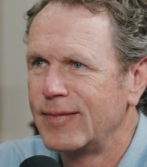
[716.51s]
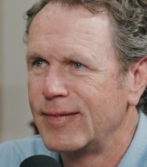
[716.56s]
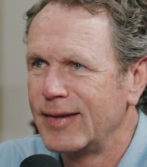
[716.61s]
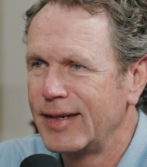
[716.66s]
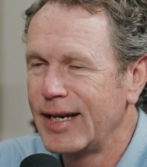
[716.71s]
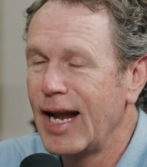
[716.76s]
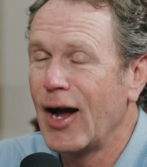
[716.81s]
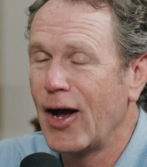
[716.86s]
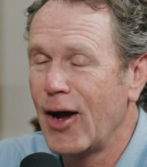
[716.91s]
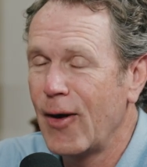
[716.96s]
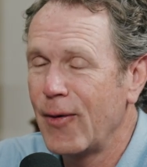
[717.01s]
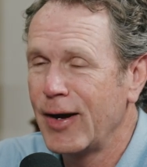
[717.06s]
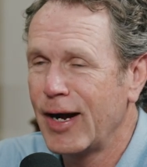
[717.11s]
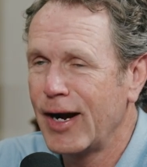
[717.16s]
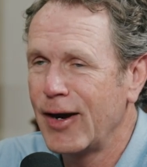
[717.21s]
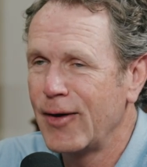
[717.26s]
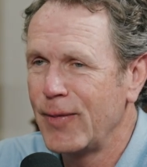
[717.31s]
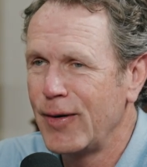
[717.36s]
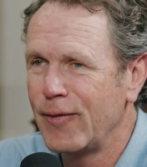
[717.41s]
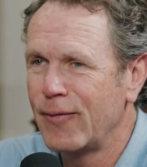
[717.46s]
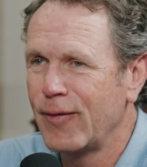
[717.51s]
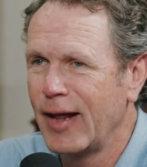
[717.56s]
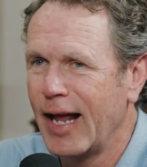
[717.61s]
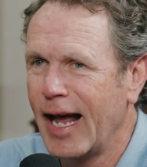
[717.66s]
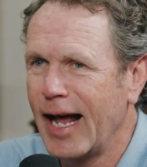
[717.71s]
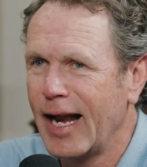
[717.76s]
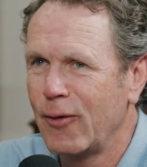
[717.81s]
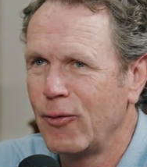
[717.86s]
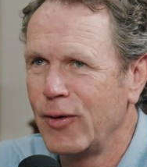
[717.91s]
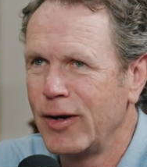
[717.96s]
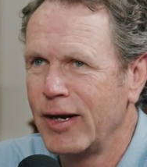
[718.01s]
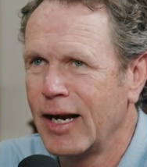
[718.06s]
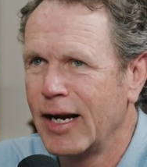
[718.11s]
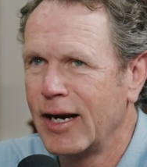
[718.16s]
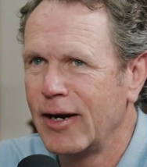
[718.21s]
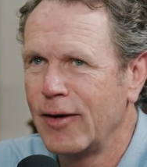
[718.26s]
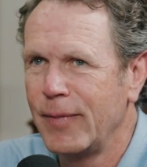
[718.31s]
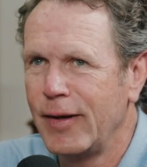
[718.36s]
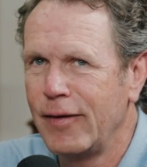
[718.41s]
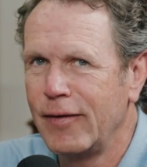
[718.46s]
Yeah, I would hire me for that. I wouldn't
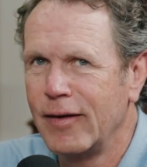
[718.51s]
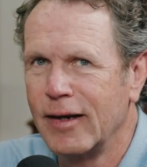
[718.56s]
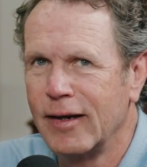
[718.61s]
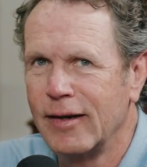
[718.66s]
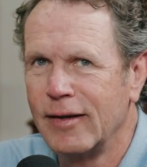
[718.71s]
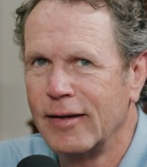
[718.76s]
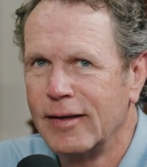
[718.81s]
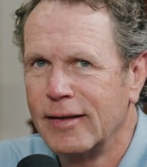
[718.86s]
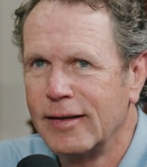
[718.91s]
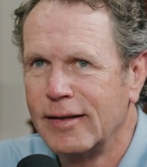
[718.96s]
hire me to,